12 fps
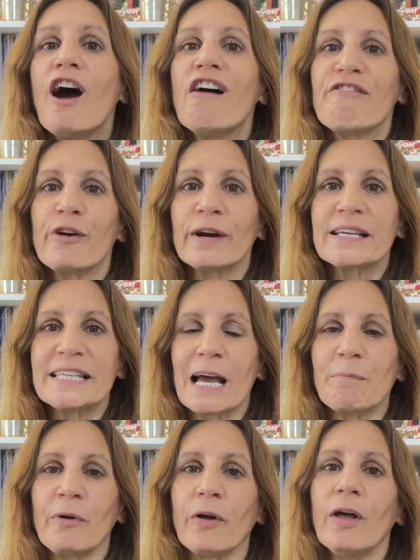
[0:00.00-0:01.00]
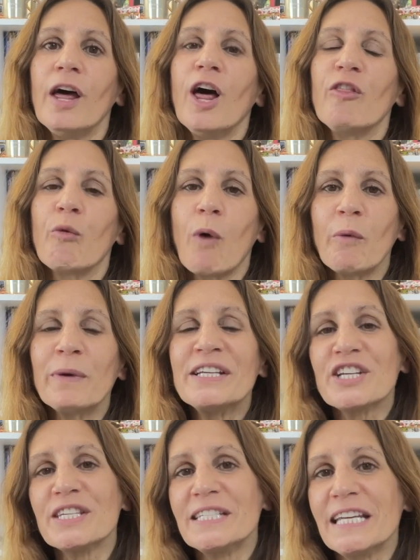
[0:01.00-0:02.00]
For example, the one we
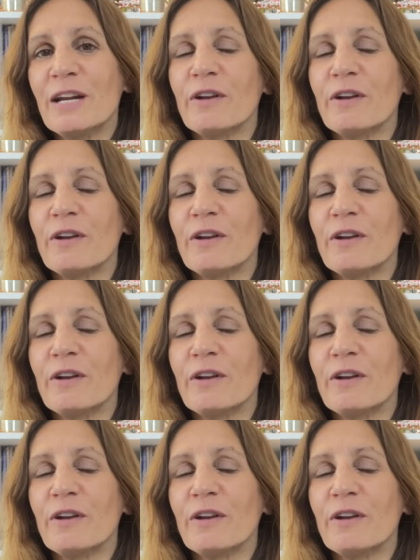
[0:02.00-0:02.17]
just did,